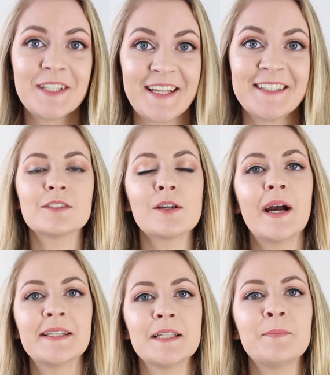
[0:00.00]
that. So
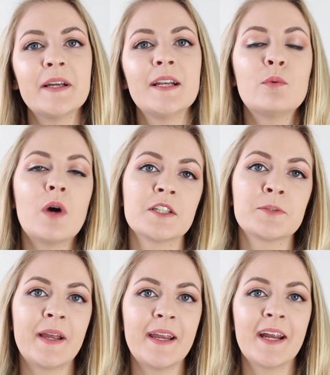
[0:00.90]
I typically wash
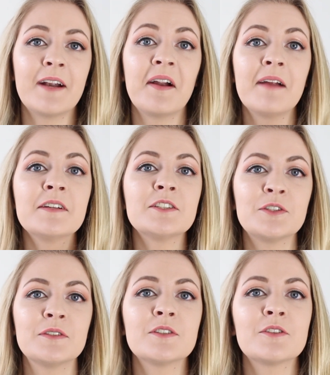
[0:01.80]
my hair every
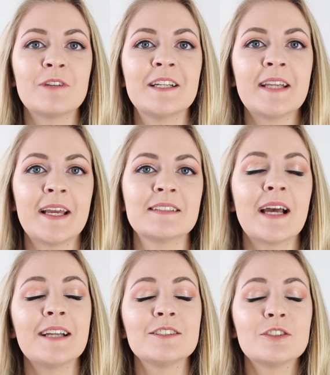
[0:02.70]
2 to 3 days.
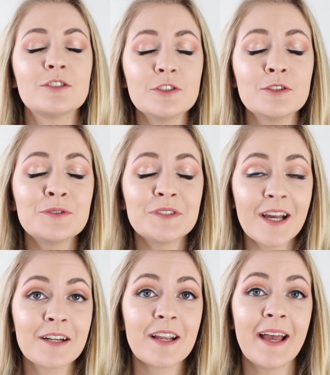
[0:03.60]
I do
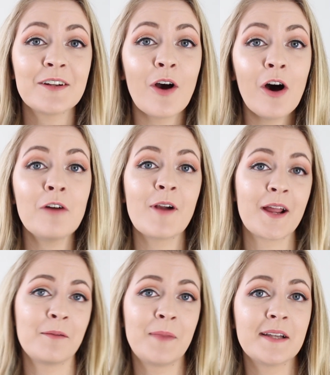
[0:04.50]
not at all
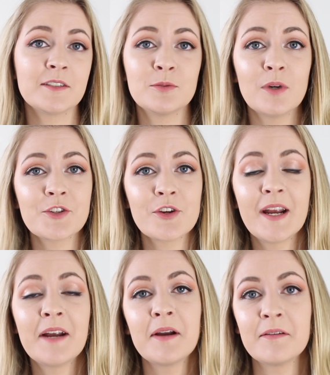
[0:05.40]
recommend to wash your
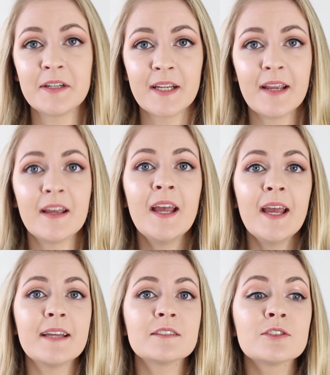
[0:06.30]
hair every day.
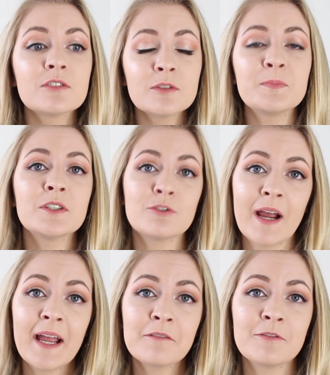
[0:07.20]
It's super
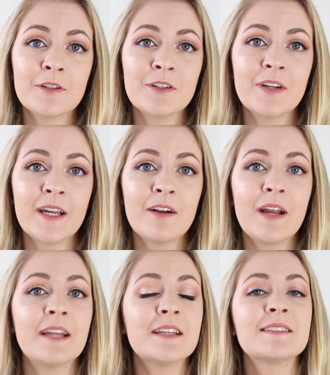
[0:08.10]
drying for your hair
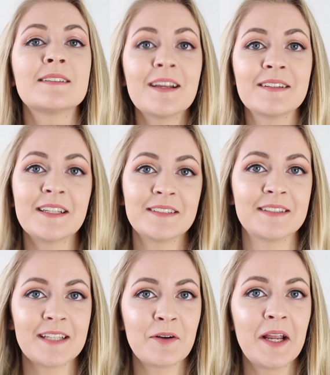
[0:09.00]
and it's not
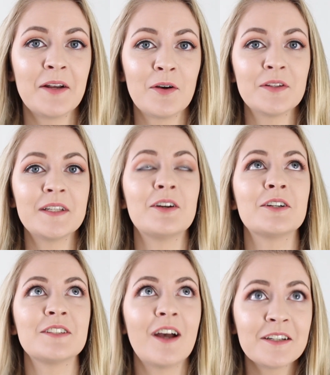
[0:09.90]
necessary at all. There
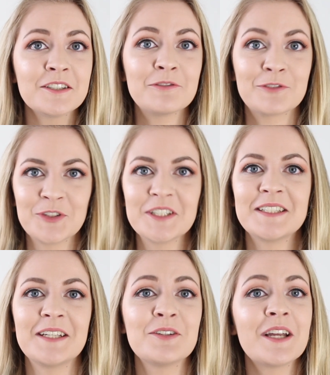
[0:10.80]
are tons of tricks
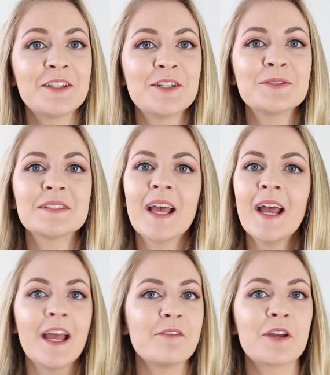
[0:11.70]
that you can use
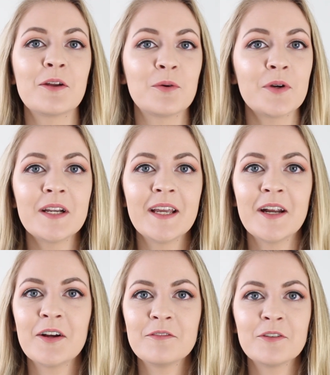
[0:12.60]
if you get oily
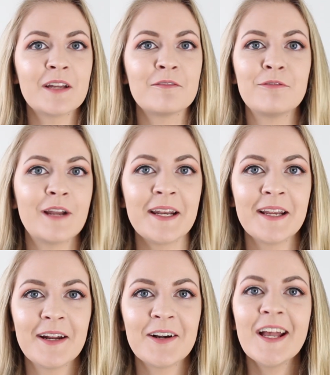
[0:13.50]
hair, if you get flat
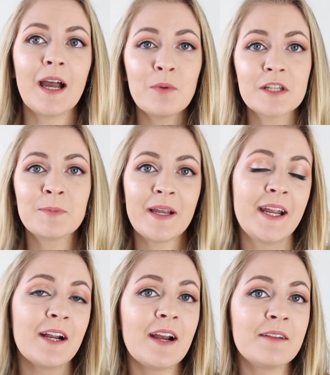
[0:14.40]
hair. I wash my
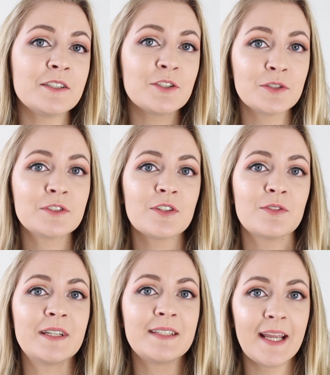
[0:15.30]
hair every 2 to
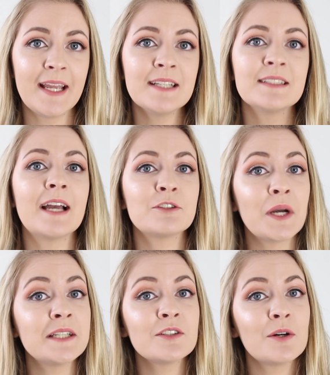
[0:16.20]
3 days. I
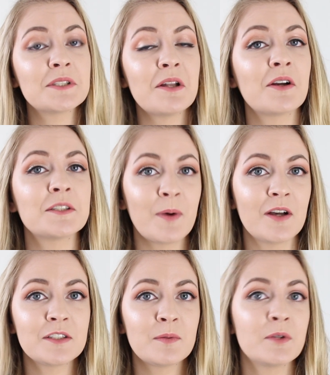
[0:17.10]
try to go as long as
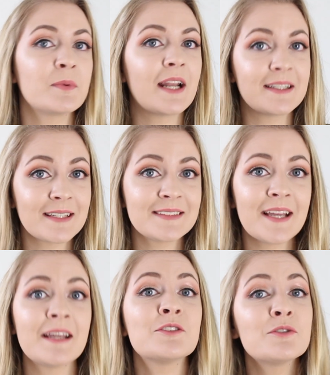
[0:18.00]
possible, but as I
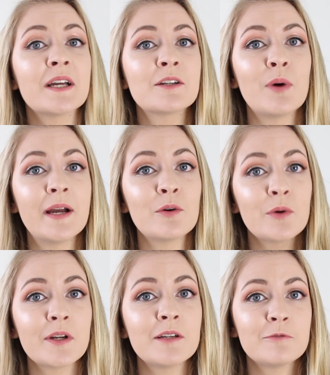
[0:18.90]
said, I do get quite
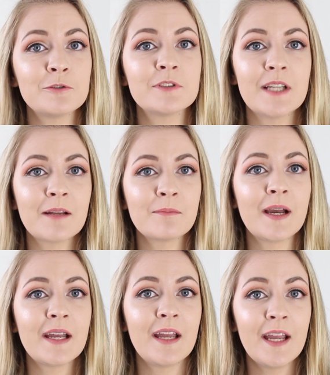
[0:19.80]
oily roots and
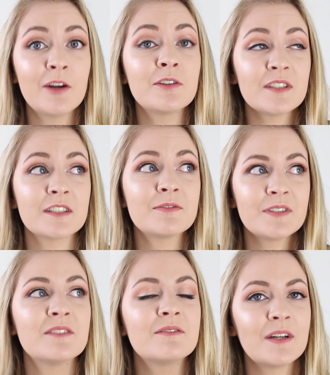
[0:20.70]
my hair does
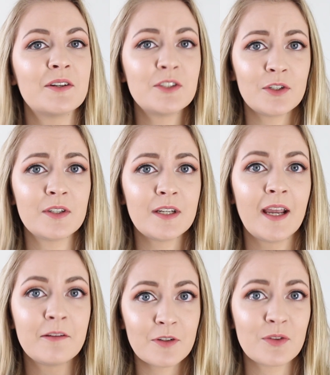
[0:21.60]
feel very dirty
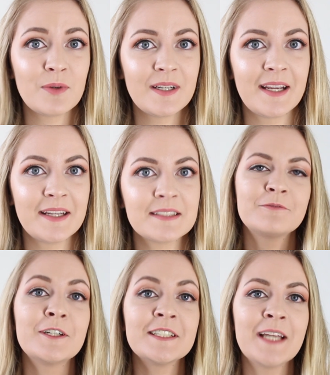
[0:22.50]
after 3 days.
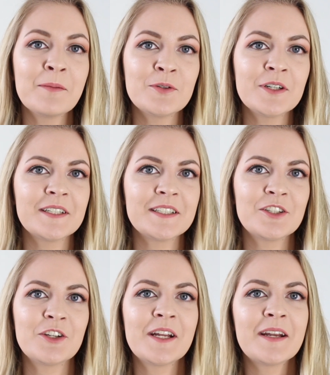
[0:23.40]
For the shampoo and
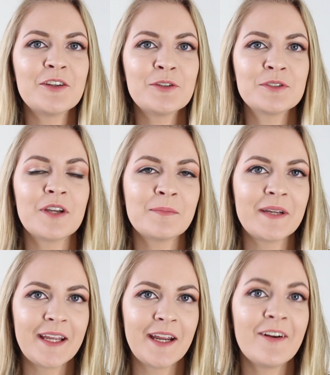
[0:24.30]
conditioner that I use on
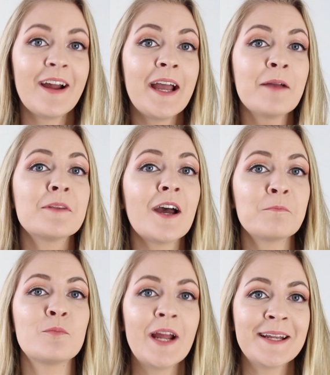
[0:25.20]
my hair, I am
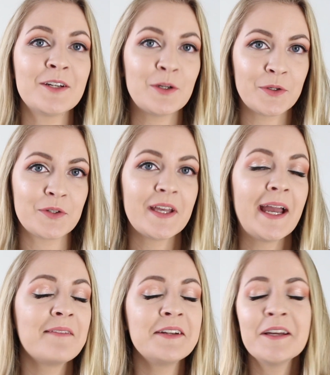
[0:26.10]
not brand loyal. I
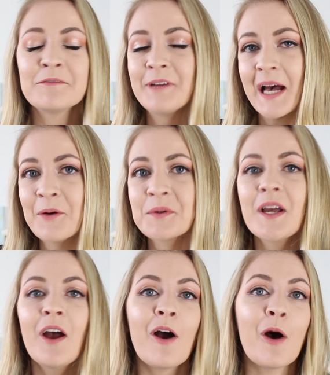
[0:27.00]
haven't yet found
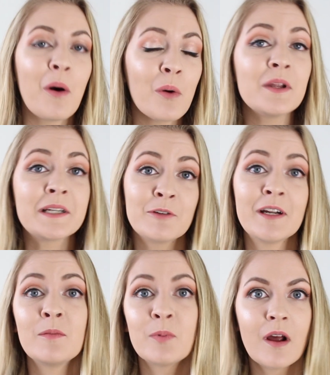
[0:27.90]
a holy
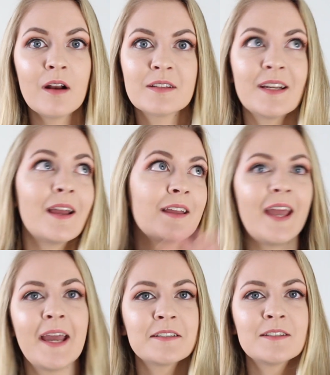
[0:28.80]
grail product that I
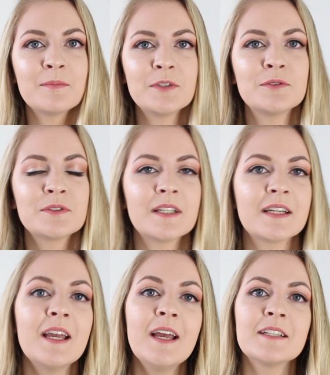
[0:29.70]
can't stop
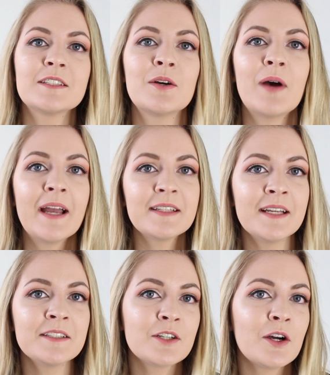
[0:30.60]
using. So I
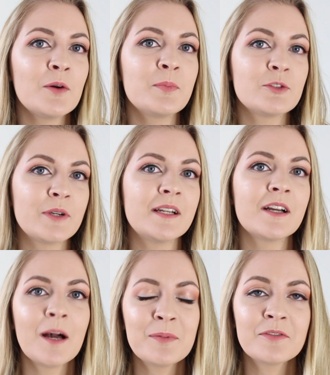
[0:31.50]
tend to go between a
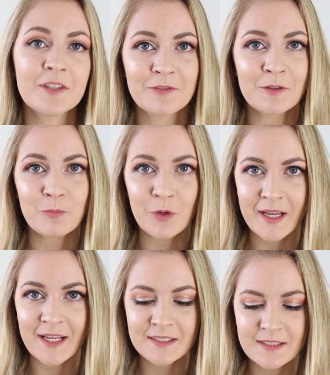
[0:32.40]
couple of different
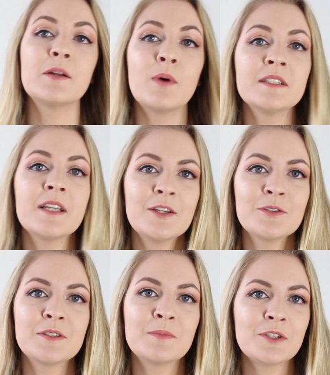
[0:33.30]
brands, and the ones I
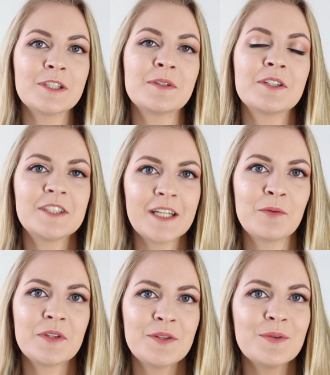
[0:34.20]
use the most I'm going to share
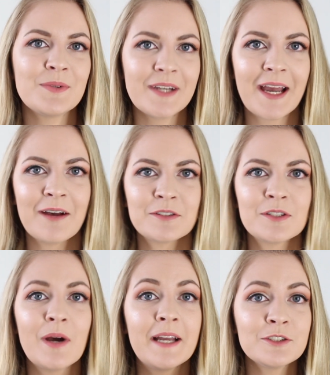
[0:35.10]
with you now.
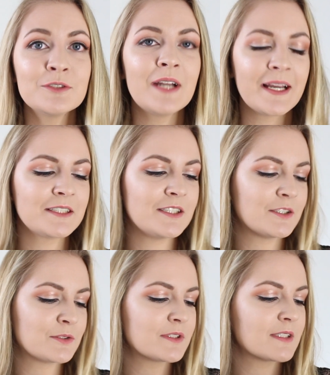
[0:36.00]
So I do like to
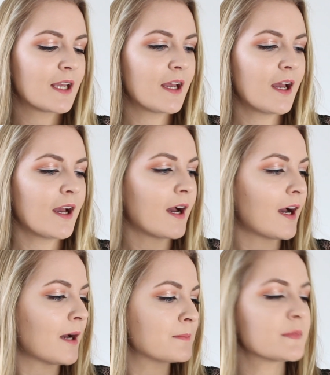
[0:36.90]
use
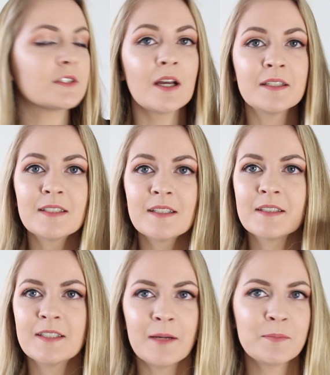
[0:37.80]
Sunsilk
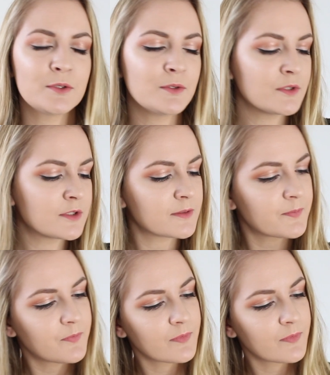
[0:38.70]
shampoos.